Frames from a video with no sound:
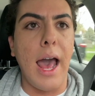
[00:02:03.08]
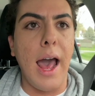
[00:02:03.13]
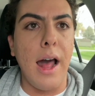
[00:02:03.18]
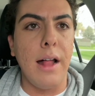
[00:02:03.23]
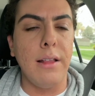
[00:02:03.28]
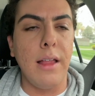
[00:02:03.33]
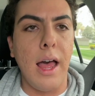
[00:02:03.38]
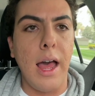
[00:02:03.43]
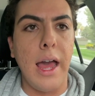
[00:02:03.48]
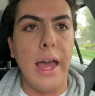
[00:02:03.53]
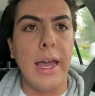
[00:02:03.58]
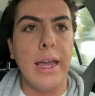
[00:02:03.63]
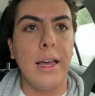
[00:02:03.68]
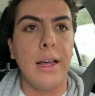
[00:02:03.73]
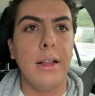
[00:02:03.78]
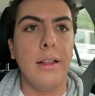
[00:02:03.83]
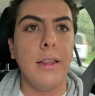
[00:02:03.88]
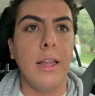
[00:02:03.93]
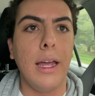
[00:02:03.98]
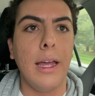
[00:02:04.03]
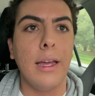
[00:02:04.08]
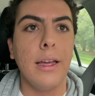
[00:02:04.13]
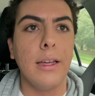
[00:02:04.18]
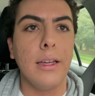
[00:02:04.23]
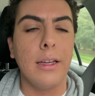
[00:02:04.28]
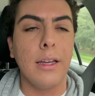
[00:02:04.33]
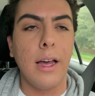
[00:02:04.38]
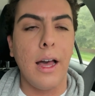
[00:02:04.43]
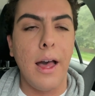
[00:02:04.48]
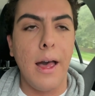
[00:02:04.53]
ally. Like,
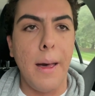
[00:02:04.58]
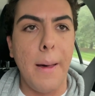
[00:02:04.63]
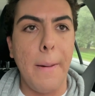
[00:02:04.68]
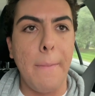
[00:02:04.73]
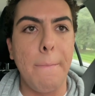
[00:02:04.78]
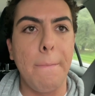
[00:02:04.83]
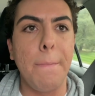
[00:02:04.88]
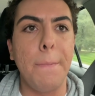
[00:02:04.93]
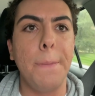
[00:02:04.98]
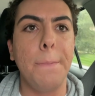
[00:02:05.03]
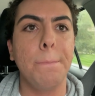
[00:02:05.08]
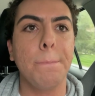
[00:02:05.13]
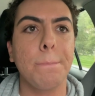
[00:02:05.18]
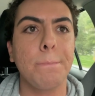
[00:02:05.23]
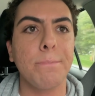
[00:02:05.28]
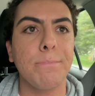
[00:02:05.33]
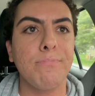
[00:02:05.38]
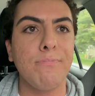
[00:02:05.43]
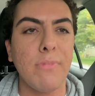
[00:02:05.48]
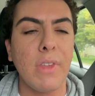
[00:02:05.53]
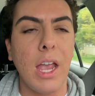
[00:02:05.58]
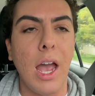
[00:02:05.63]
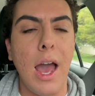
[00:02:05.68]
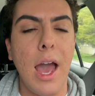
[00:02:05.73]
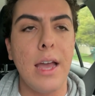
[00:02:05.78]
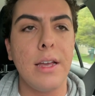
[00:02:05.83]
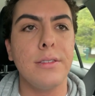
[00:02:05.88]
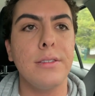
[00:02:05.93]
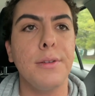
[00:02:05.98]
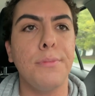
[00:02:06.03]

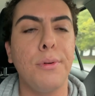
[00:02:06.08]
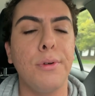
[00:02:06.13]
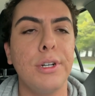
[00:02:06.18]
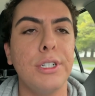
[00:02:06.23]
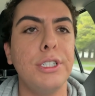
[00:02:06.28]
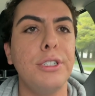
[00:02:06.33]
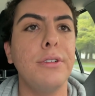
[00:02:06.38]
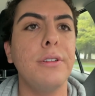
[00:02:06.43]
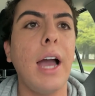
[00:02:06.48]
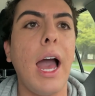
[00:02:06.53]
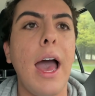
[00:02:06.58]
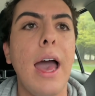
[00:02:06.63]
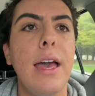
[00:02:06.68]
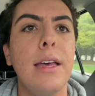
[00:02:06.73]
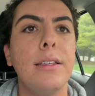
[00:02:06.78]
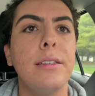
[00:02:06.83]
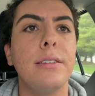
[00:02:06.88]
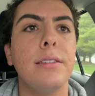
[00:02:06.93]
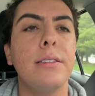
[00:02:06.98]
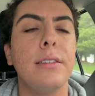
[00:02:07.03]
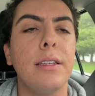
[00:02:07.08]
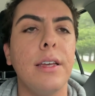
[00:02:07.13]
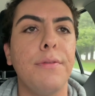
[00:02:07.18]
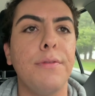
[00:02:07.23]
I support you guys.